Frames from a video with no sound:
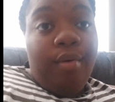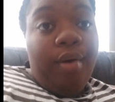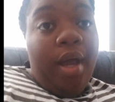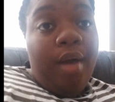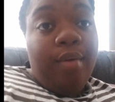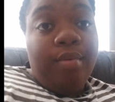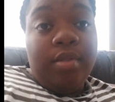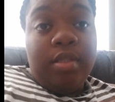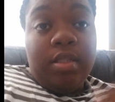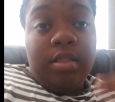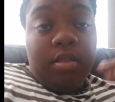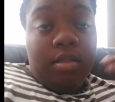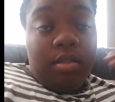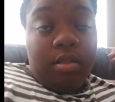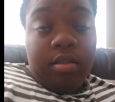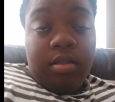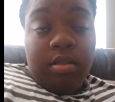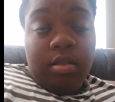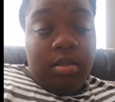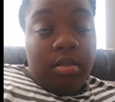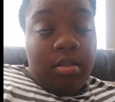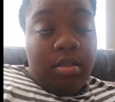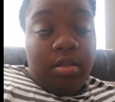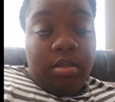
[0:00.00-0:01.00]
I was
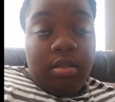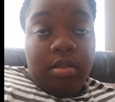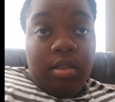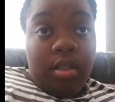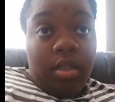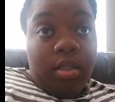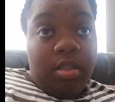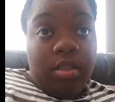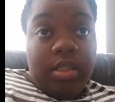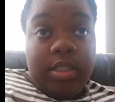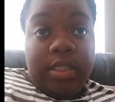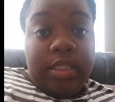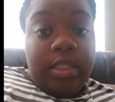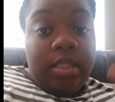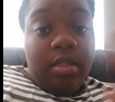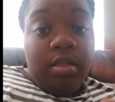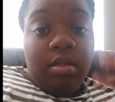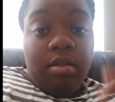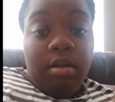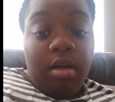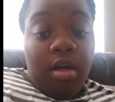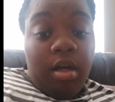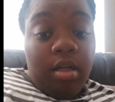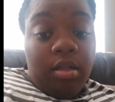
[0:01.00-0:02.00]

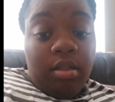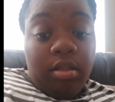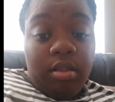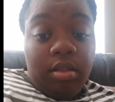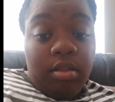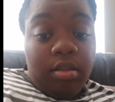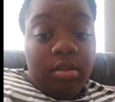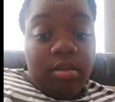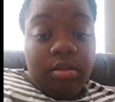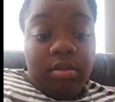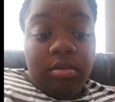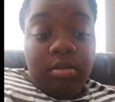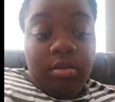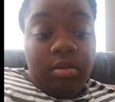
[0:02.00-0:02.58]
still under